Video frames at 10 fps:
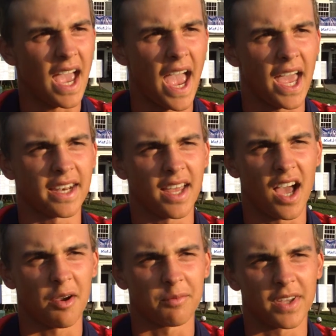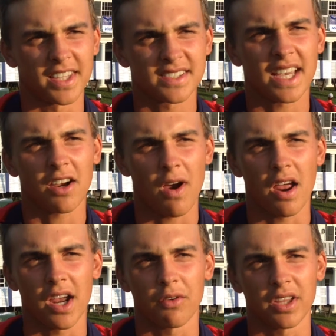And in the second
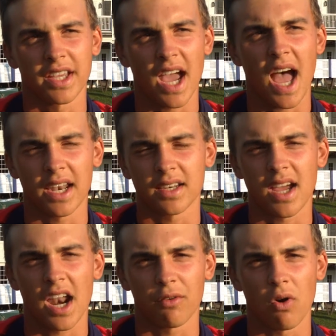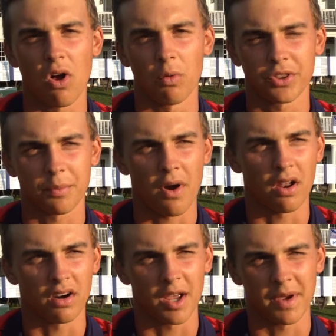round, I really got it rolling with the
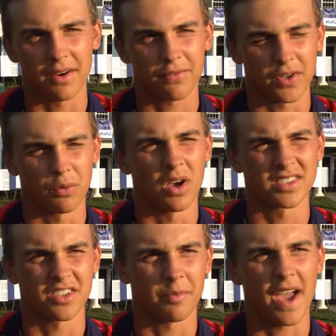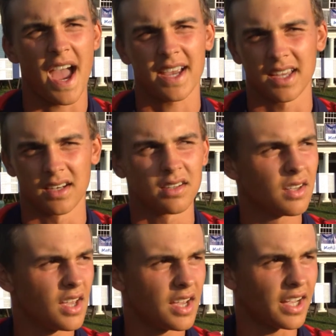putter, and I made a few ones in the back and
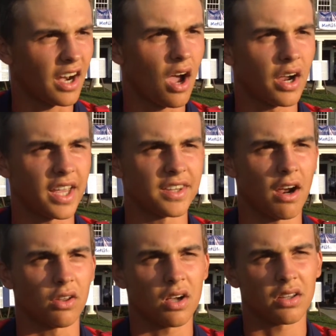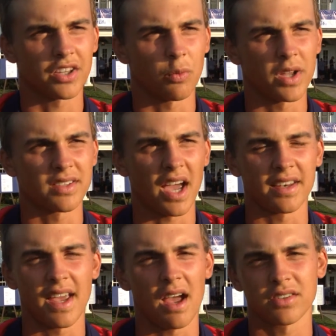kind of hung in there, and luckily the wind
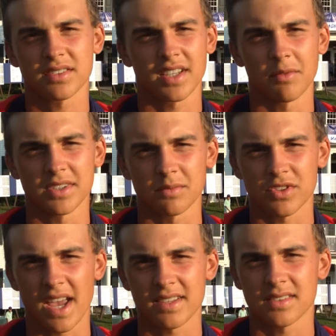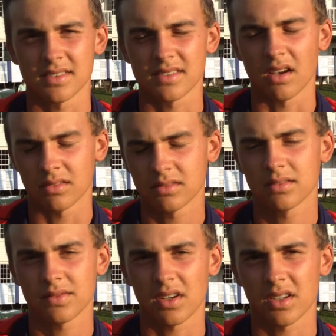died down just to give me some chances, so
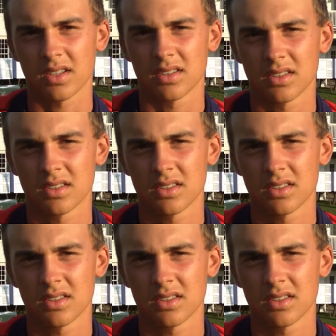felt good.